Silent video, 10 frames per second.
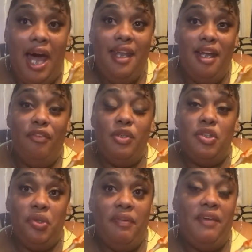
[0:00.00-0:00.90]
I left
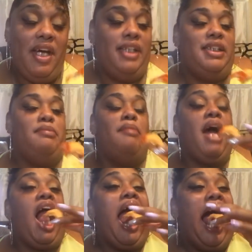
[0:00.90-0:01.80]
with $25 in my
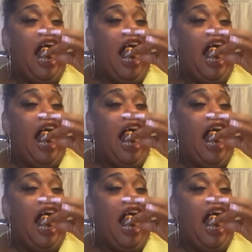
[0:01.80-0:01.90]
pocket.